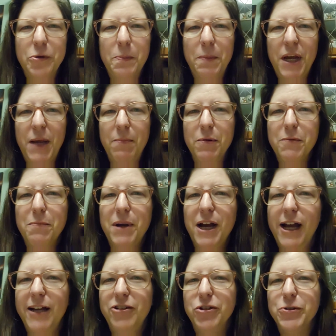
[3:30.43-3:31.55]
paper
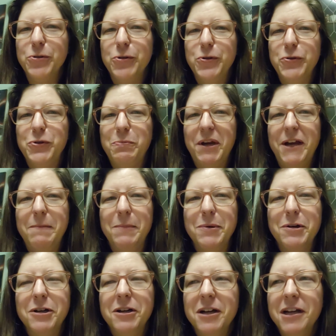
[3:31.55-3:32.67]
bags or
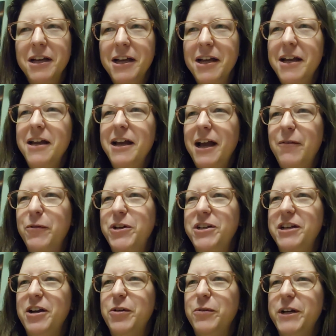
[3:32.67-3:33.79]
newspaper, and we'd
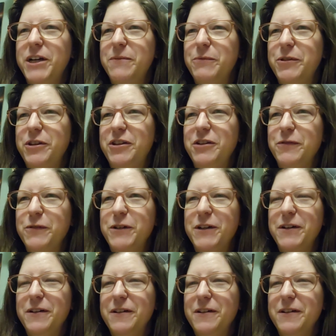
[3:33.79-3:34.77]
decorate them with different